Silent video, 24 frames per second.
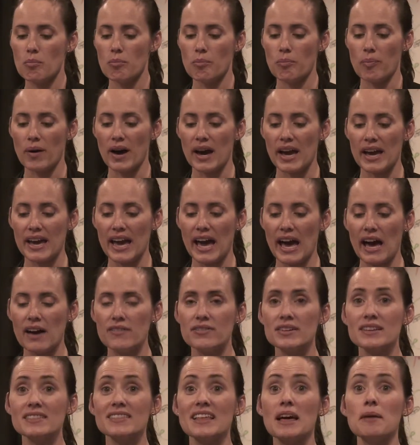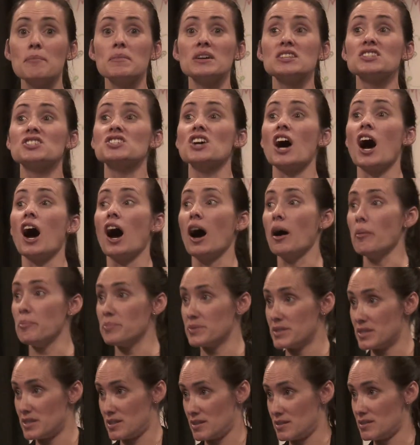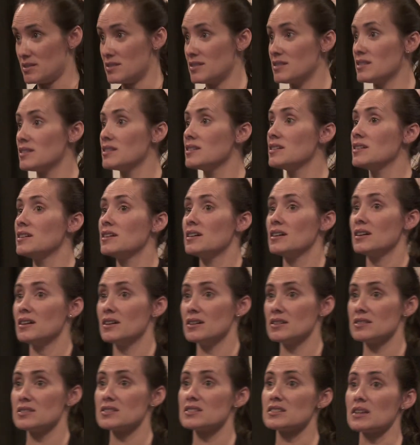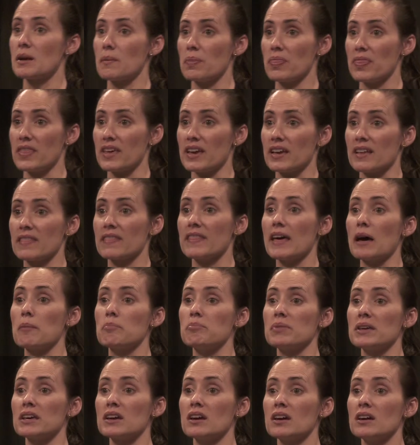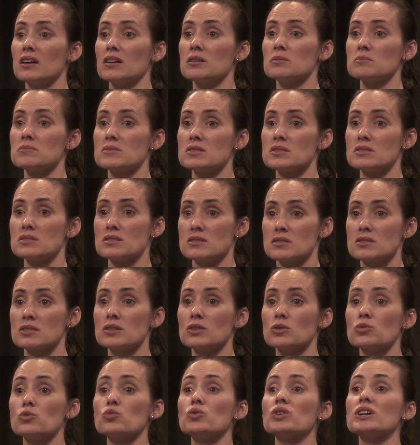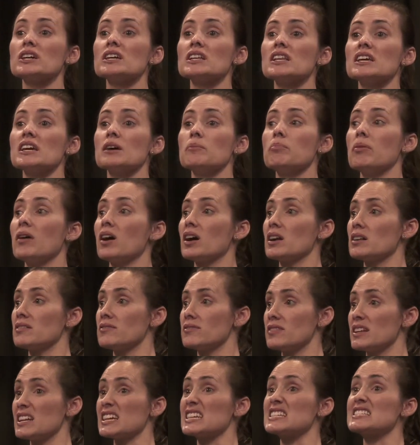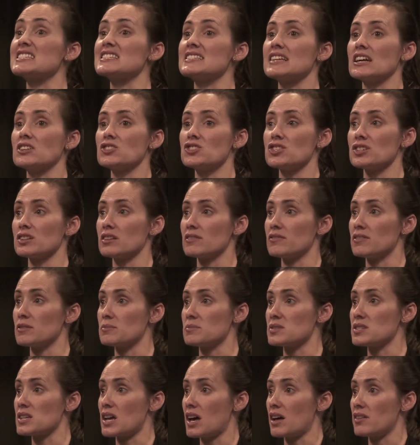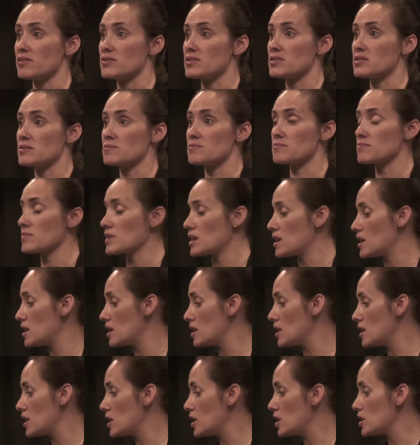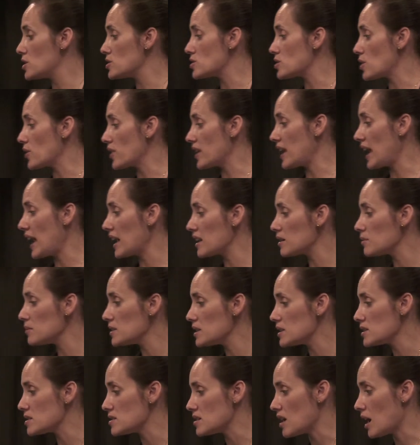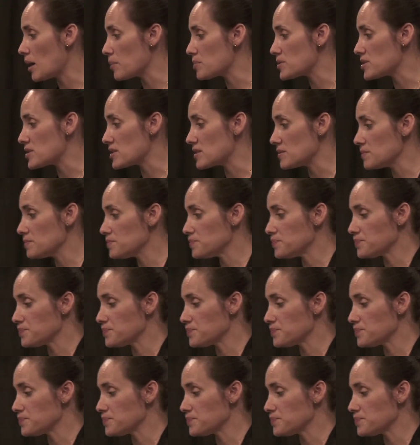By having them adopt something that becomes really a part of an extension of themselves. So the animal adoption